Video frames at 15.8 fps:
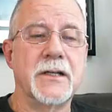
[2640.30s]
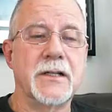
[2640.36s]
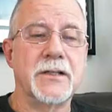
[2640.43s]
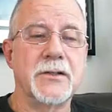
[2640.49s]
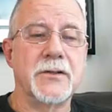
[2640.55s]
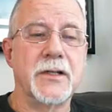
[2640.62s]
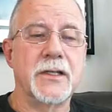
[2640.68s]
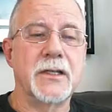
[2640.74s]
Net
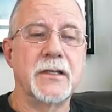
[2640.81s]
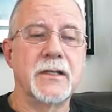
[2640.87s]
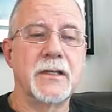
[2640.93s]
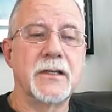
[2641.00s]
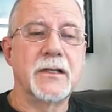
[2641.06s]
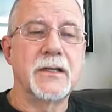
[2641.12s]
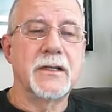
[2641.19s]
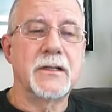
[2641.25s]

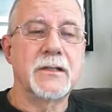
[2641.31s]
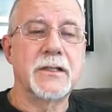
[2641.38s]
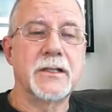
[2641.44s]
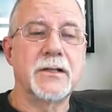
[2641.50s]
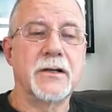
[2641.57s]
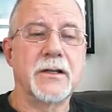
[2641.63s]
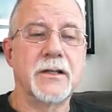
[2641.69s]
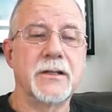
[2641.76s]
Coloring,
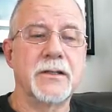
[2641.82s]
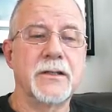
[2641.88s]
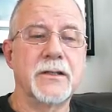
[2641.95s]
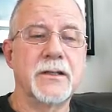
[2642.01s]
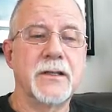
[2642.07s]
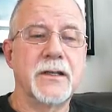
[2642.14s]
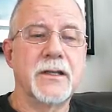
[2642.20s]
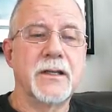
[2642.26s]
click on
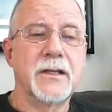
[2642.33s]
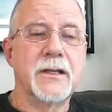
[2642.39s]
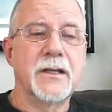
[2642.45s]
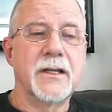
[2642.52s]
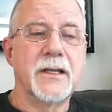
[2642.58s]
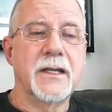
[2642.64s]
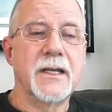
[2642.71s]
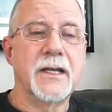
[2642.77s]
it,
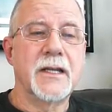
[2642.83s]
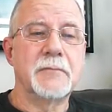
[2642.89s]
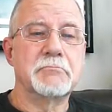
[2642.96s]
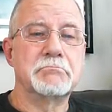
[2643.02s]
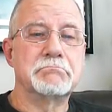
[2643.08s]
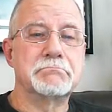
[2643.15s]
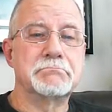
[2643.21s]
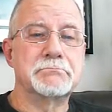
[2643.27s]

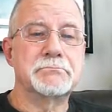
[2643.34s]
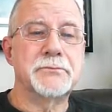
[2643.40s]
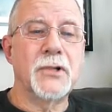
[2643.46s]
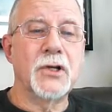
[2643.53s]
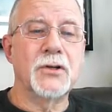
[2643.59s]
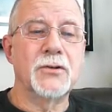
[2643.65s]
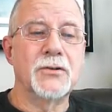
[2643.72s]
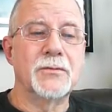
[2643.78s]
and
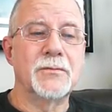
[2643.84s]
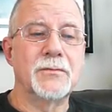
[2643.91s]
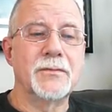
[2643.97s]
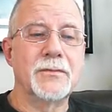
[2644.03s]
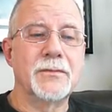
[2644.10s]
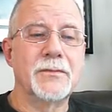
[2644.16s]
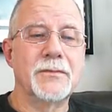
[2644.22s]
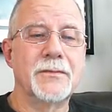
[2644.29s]

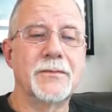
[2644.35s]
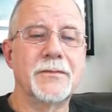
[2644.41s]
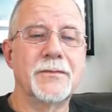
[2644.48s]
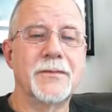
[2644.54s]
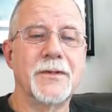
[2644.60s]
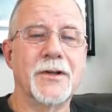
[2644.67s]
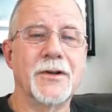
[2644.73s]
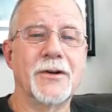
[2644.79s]
boom,
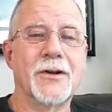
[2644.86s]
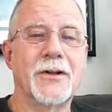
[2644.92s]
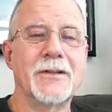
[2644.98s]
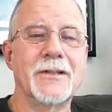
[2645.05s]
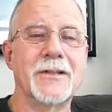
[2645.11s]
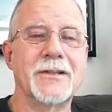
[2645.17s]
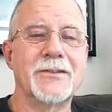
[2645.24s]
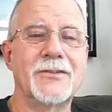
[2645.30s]
there
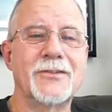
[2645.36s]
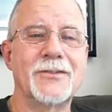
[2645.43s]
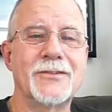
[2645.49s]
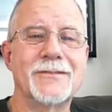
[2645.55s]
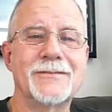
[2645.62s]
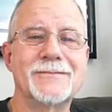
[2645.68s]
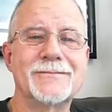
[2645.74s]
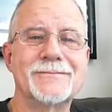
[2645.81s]
it all
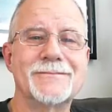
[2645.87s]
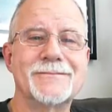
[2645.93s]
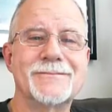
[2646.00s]
is.